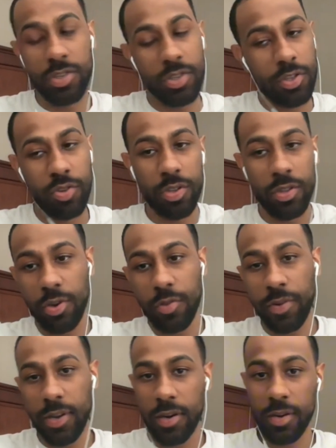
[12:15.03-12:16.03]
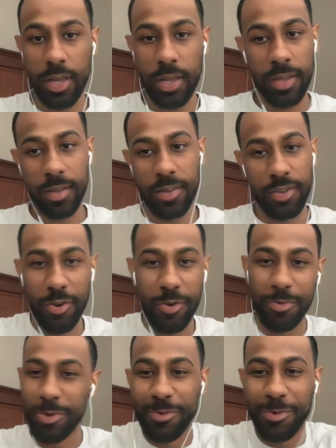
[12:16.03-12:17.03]
you can look over here. Like,
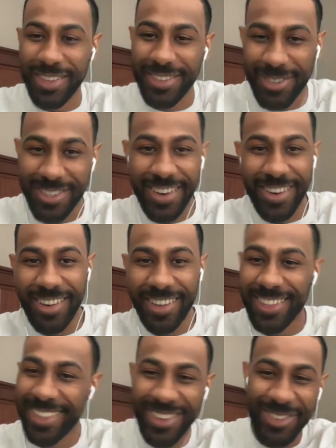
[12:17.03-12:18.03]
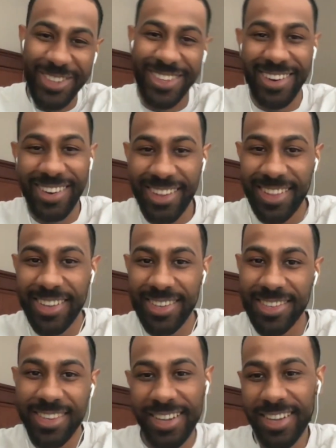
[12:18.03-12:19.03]
what's underneath
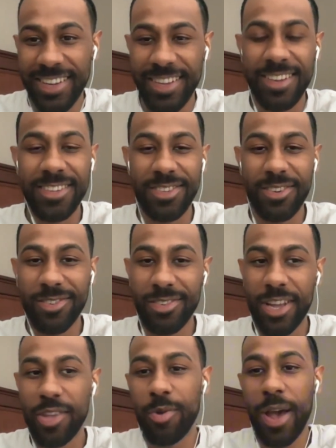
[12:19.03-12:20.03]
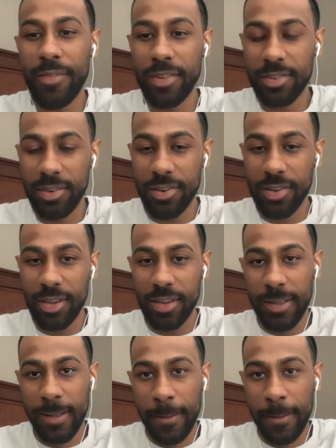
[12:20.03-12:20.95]
this stone that you haven't turned yet.